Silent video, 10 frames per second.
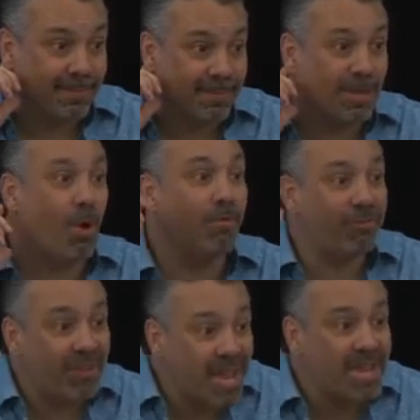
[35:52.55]
Don't
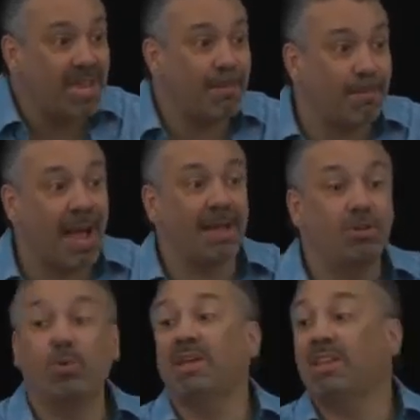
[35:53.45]
feed it by
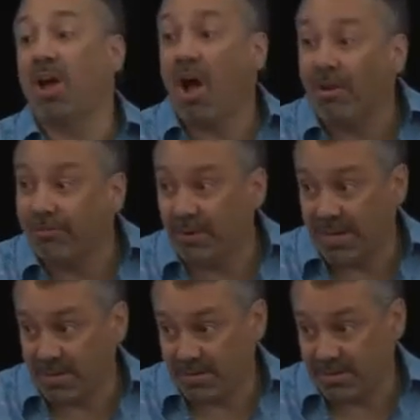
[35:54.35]
doing the
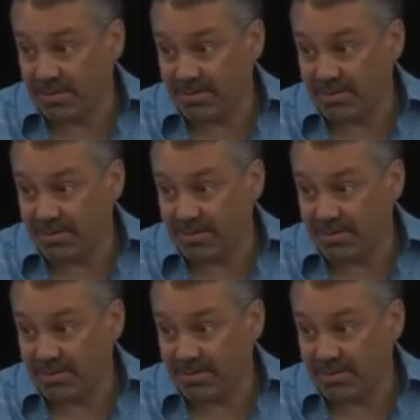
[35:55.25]
offerings.